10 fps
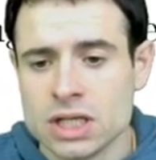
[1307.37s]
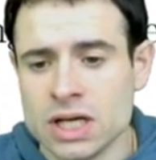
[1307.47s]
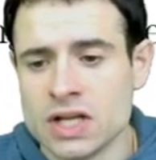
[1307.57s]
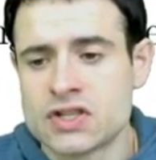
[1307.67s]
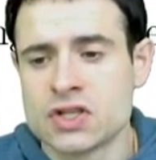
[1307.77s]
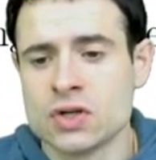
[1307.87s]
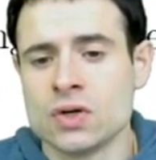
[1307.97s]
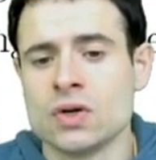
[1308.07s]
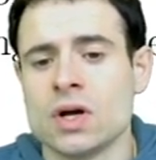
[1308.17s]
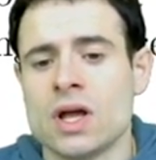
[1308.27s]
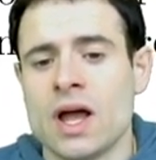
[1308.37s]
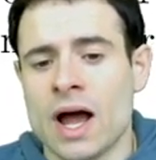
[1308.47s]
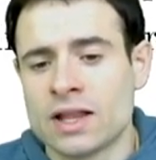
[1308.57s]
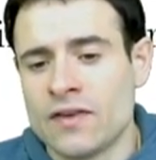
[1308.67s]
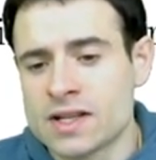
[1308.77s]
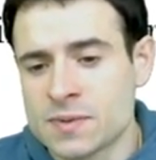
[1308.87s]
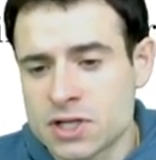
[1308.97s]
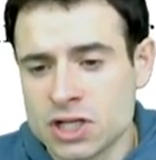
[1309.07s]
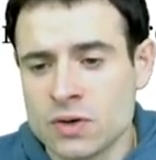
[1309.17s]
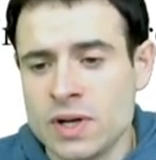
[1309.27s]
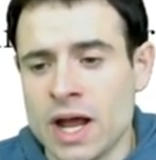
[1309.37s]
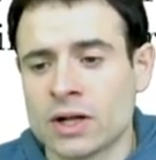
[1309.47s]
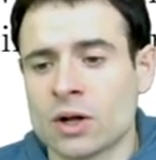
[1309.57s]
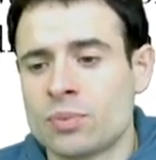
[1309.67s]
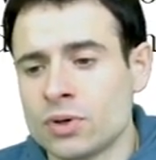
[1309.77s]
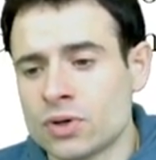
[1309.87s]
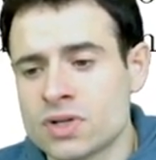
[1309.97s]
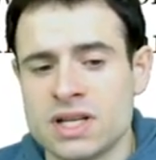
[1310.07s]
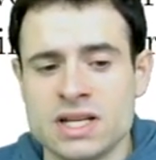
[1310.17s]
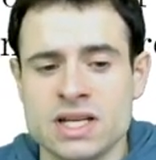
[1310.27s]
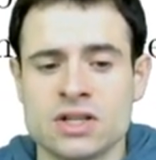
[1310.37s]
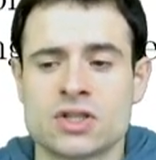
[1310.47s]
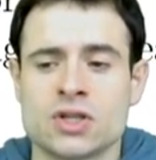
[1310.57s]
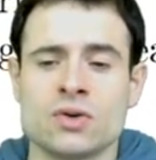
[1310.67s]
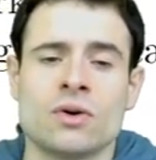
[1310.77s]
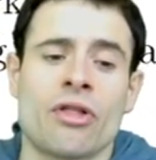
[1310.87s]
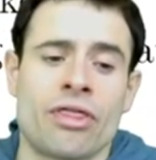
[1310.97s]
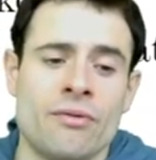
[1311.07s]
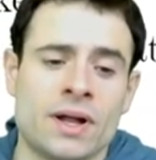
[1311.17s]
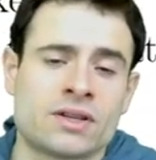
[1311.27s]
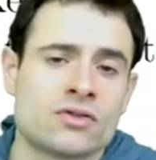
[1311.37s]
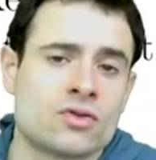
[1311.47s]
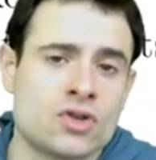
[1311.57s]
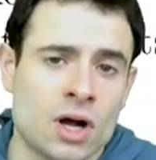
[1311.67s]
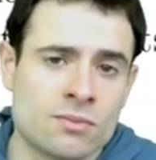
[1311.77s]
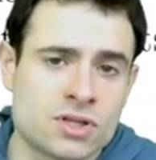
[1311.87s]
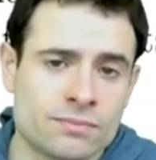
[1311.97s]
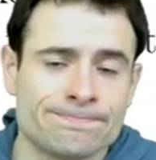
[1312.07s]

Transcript: into advanced machinery and computers leading to a threat to jobs.